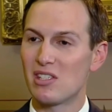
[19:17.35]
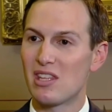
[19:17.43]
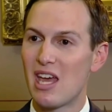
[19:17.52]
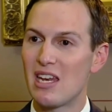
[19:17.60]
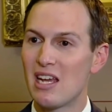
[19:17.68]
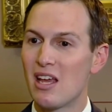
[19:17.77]
It's
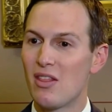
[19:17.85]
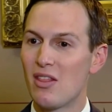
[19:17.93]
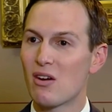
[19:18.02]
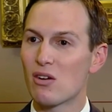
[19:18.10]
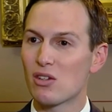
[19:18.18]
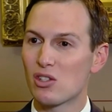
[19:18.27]
that
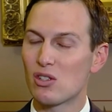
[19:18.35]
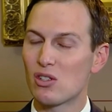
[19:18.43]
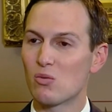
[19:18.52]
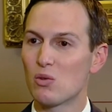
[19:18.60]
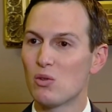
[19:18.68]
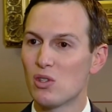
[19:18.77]
there are
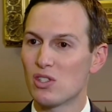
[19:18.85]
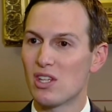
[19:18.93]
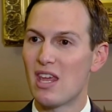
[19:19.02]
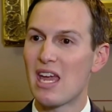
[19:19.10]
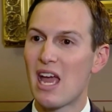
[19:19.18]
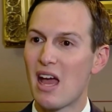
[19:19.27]
certain rules,
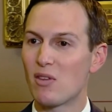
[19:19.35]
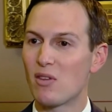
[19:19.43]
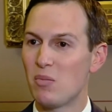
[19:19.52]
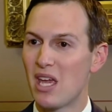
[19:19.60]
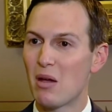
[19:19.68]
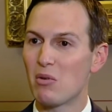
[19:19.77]
and they have
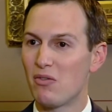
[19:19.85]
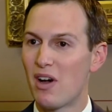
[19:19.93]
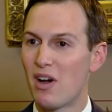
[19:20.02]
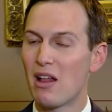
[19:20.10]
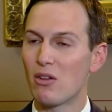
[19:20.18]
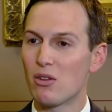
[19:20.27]
to be able to
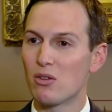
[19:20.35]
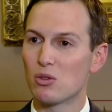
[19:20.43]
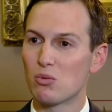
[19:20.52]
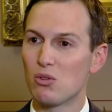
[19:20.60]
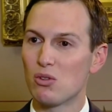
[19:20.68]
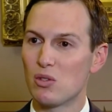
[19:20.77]
follow
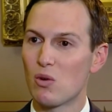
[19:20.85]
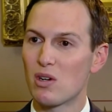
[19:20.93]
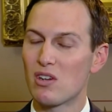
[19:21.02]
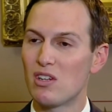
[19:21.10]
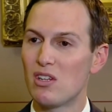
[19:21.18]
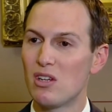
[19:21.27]
those rules in
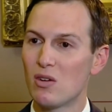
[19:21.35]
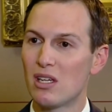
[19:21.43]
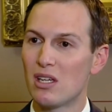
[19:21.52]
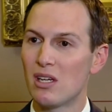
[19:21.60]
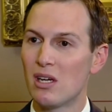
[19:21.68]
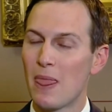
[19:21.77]
order to do
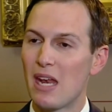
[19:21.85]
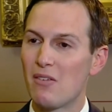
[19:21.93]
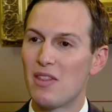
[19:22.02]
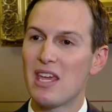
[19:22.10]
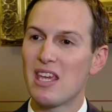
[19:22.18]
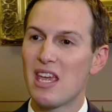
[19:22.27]
it. And
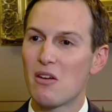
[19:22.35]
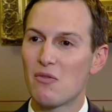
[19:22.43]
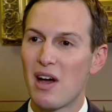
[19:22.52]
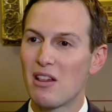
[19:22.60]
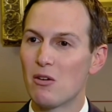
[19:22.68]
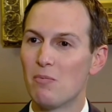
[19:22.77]
if they can't
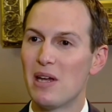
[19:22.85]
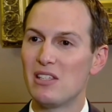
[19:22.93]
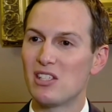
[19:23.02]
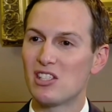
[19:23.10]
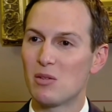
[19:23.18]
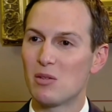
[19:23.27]
follow
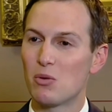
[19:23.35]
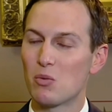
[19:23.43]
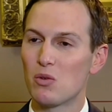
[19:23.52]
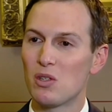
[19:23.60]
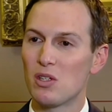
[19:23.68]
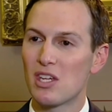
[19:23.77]
basic, simple
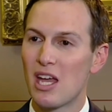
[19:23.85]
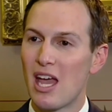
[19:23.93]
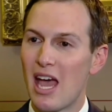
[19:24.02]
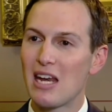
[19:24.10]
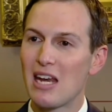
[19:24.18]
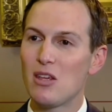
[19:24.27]
rules,
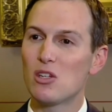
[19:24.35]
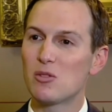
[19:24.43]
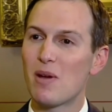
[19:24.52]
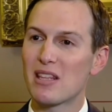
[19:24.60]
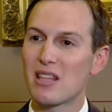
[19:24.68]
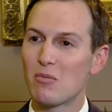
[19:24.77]
how do you
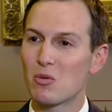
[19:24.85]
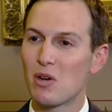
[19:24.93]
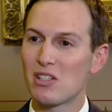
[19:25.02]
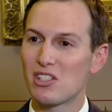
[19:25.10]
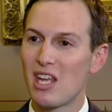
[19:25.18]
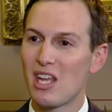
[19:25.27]
expect them to
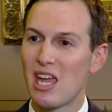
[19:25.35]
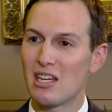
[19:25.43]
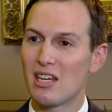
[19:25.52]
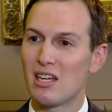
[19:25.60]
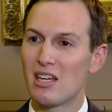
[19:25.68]
run a state?